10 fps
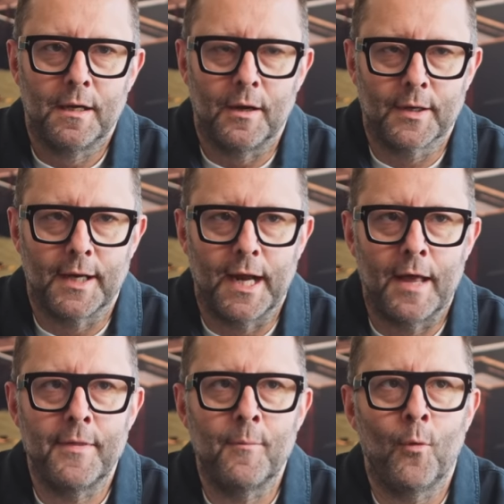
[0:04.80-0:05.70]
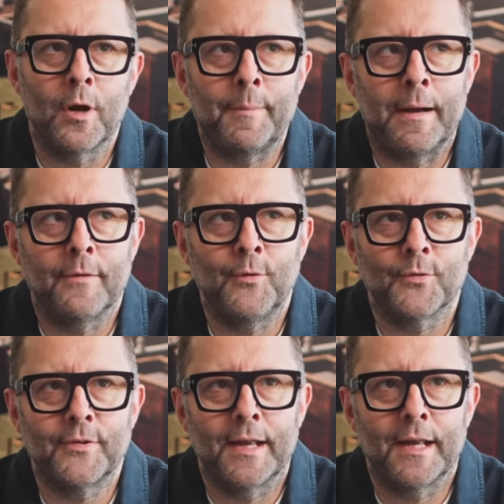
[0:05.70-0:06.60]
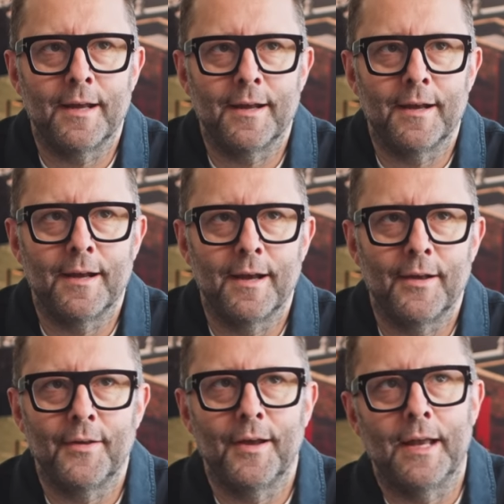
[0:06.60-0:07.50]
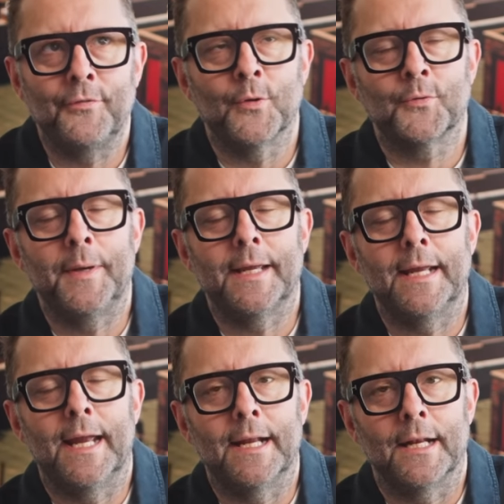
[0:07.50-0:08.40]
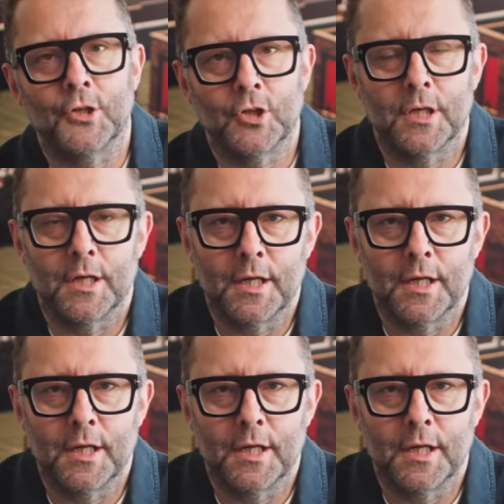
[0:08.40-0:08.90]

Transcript: Okay, and then what about if you were saying it, if you were speaking English?